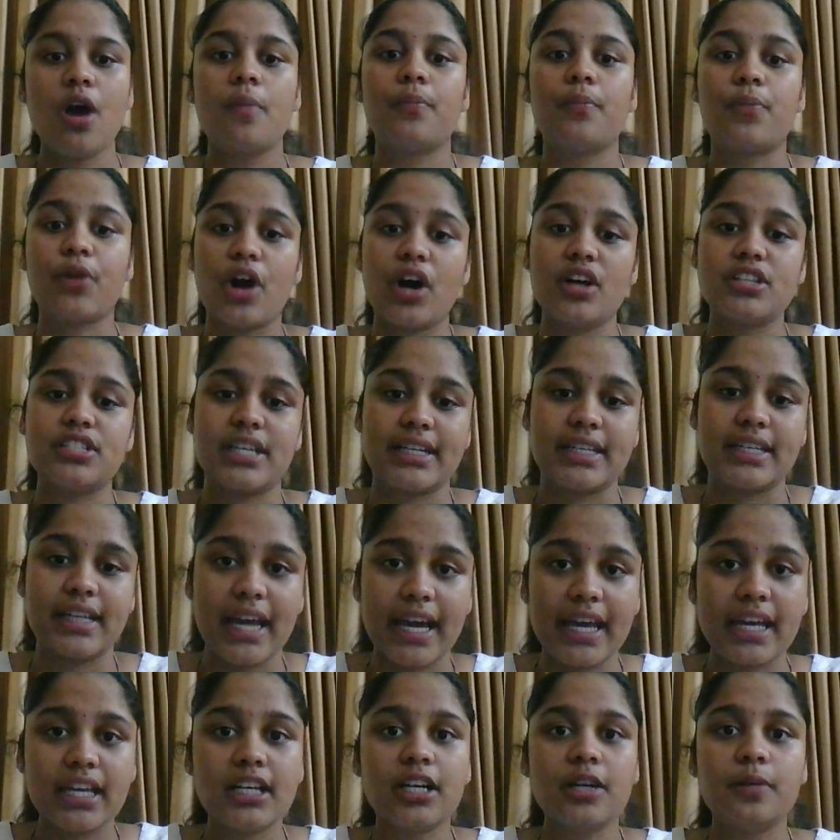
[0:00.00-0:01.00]
Project
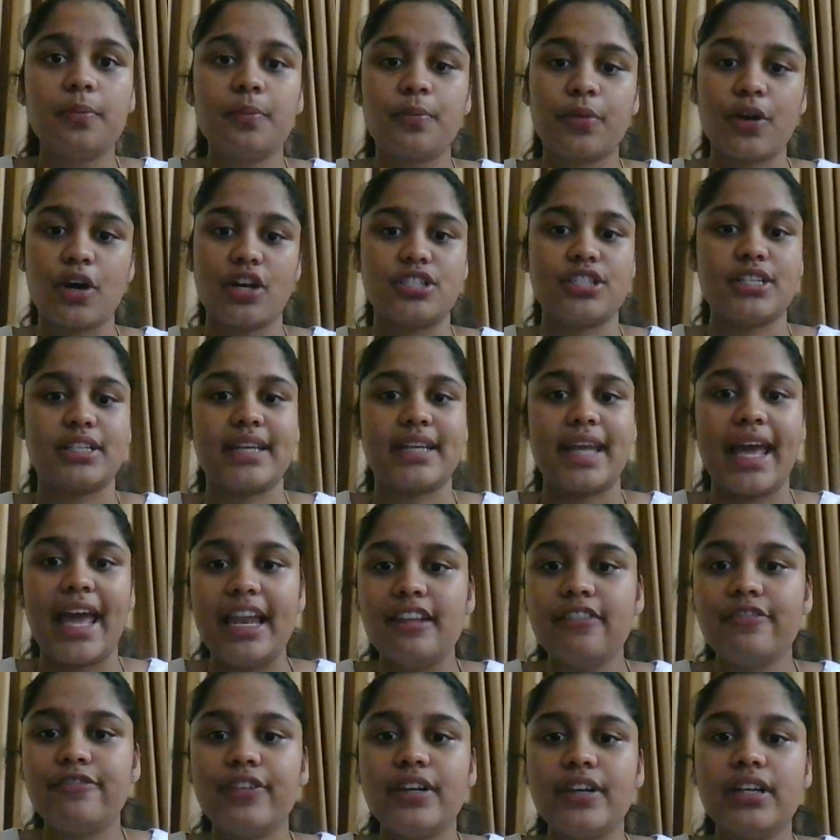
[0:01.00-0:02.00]
Tiger, Project
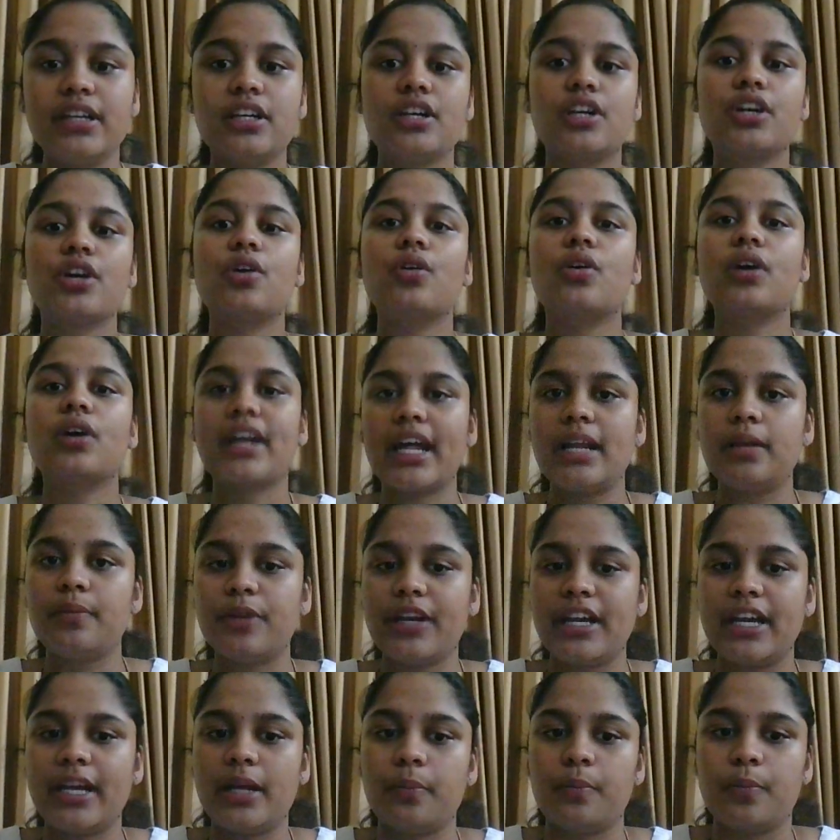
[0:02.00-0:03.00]
Elephant, Crocodile
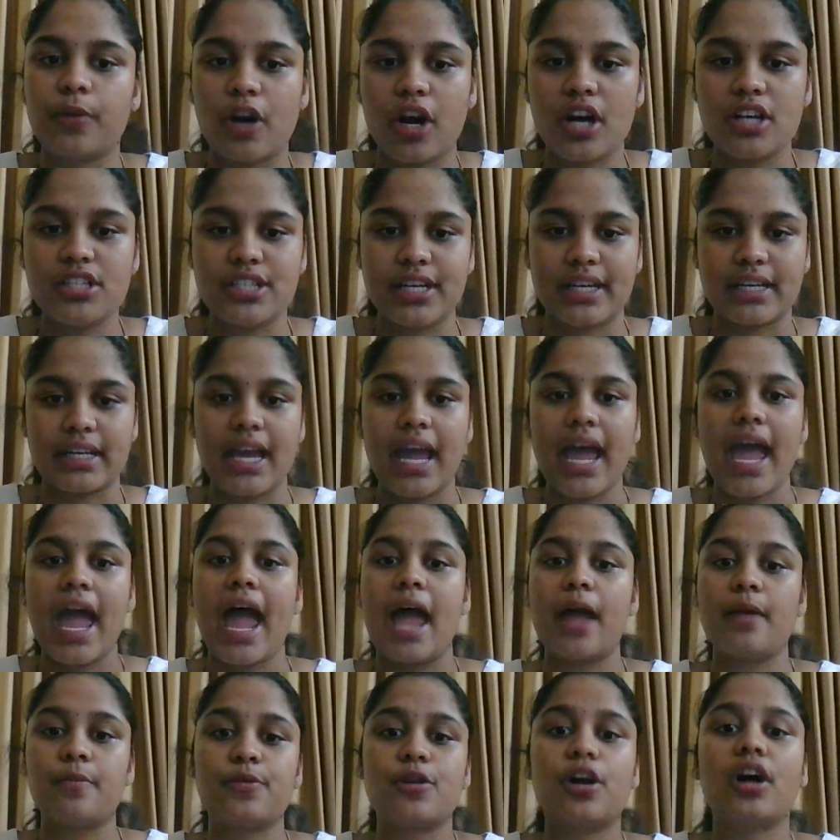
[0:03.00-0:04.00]
Breeding Project,
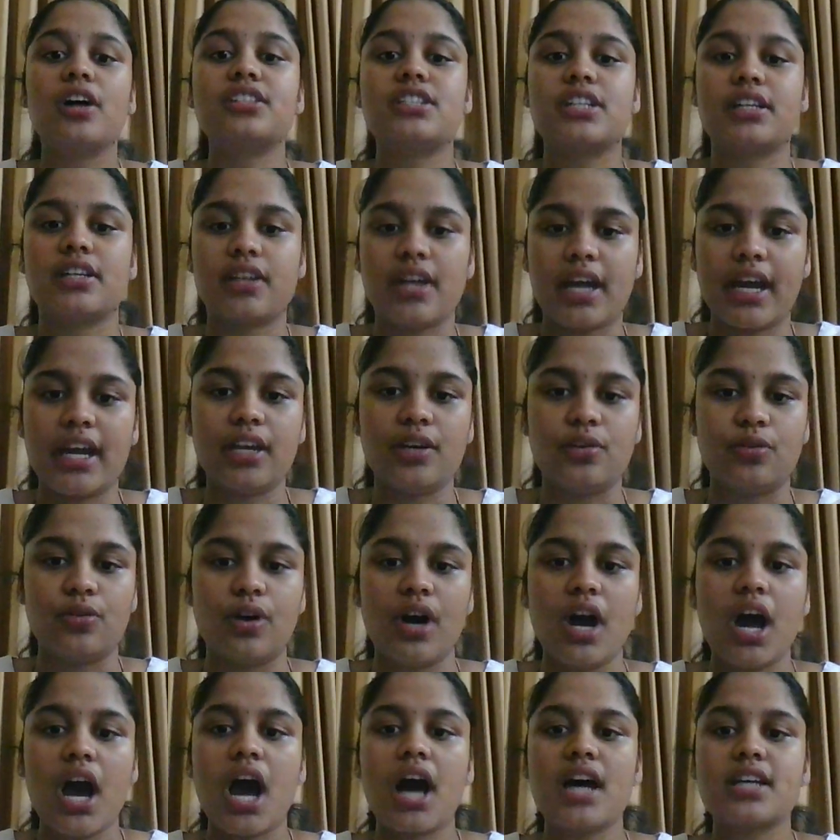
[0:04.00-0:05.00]
and Project Rhino
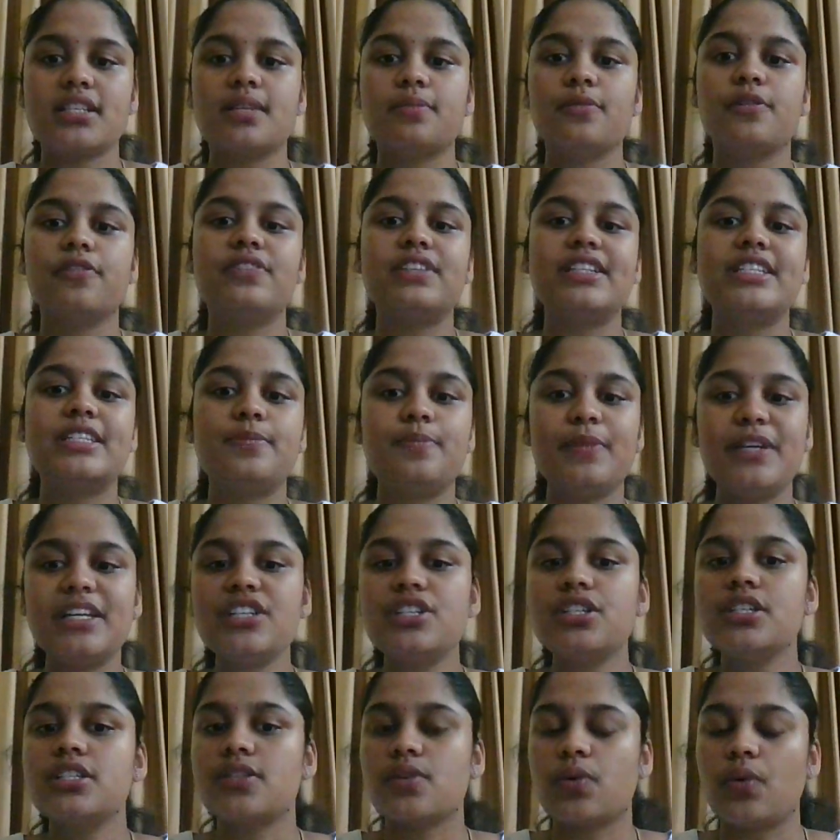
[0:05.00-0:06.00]
are some of the
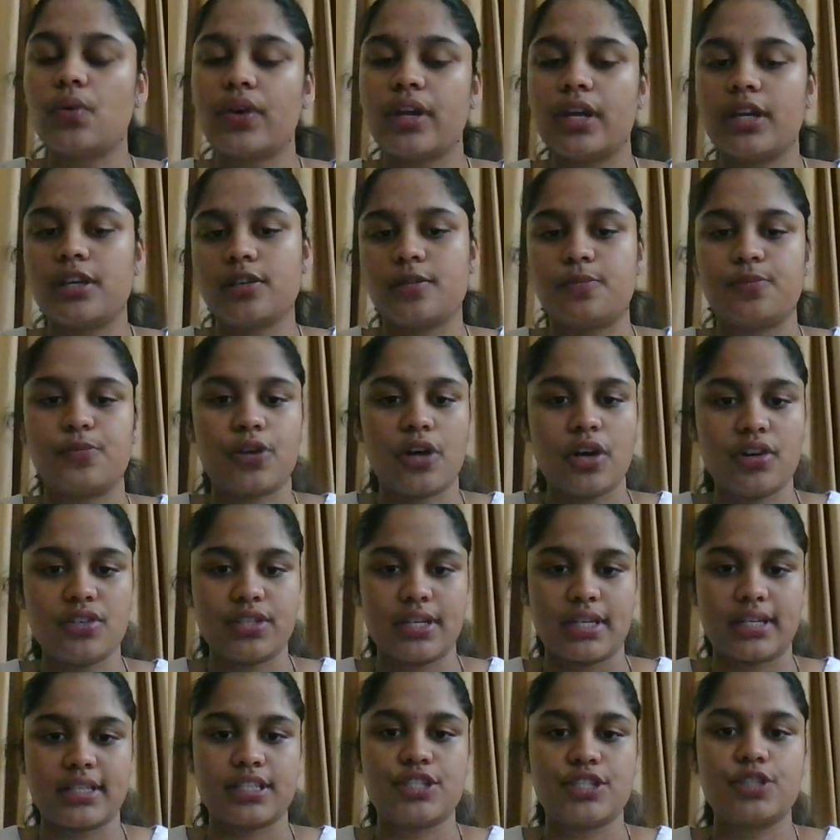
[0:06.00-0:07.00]
species-oriented
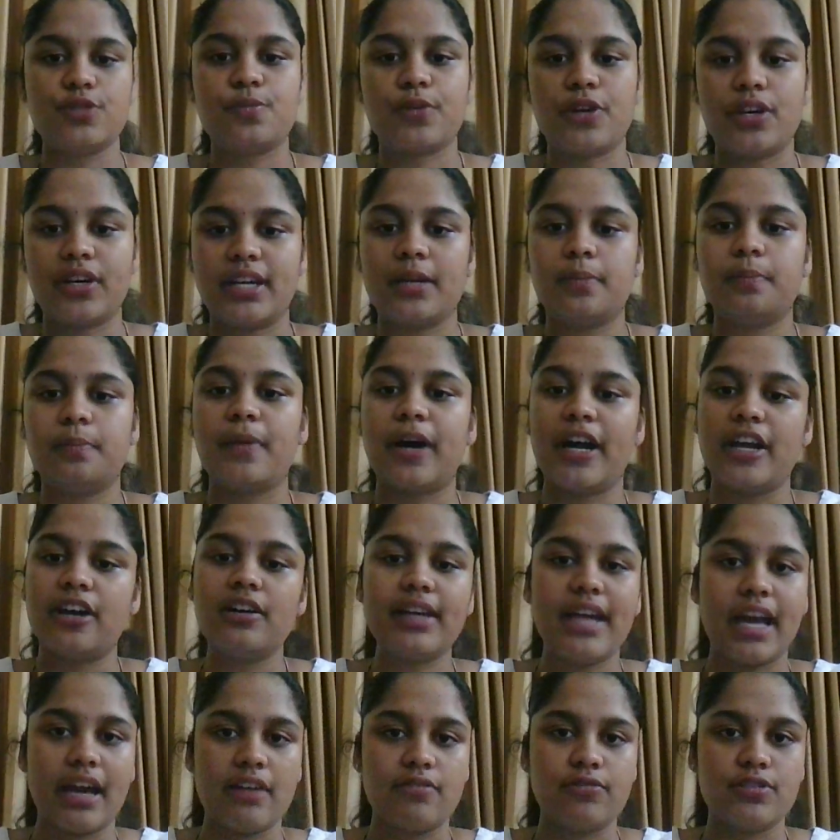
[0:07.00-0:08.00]
projects to protect
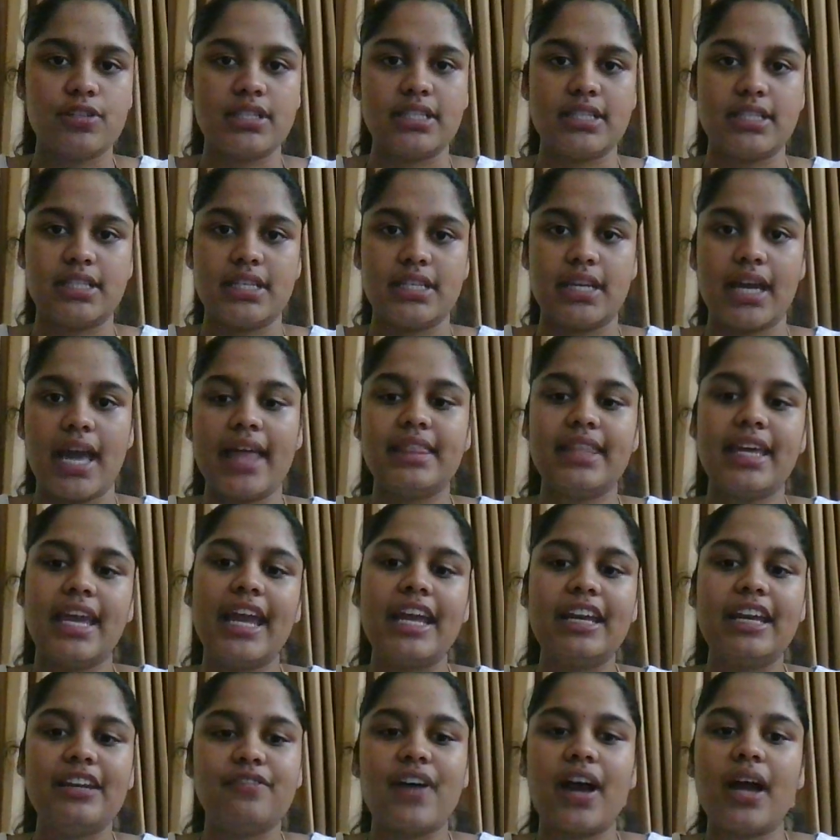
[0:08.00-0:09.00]
biodiversity, and the
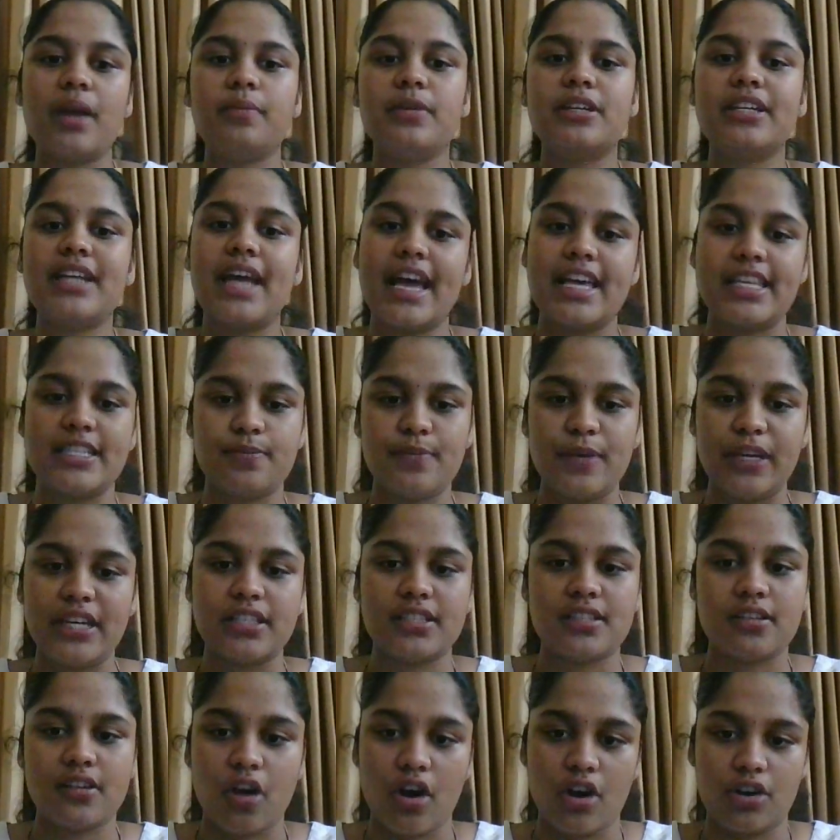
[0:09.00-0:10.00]
environment has
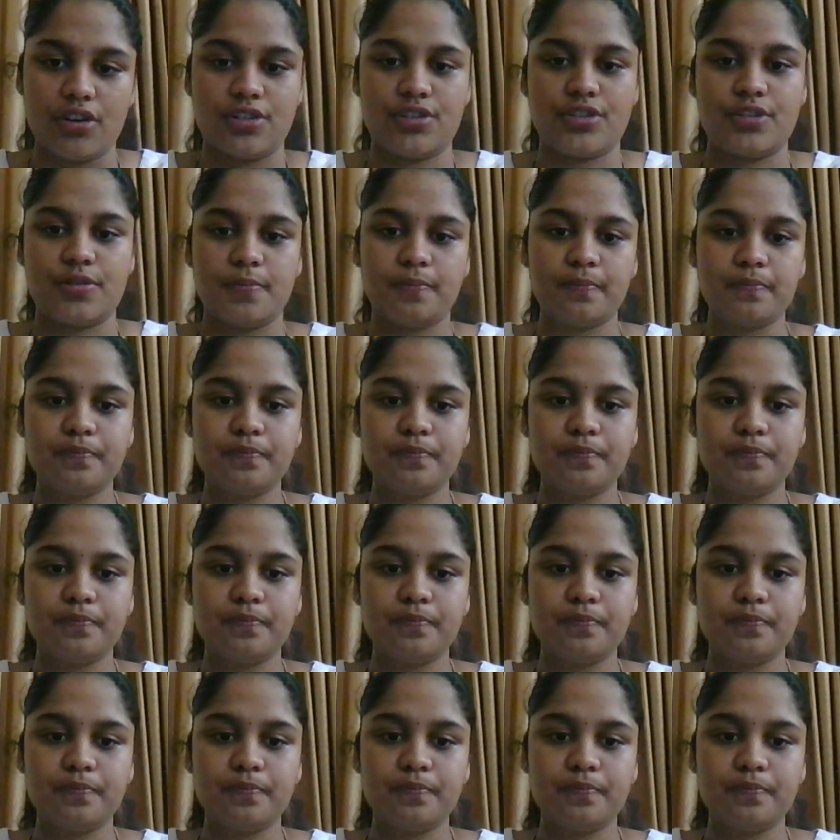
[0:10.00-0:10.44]
been launched.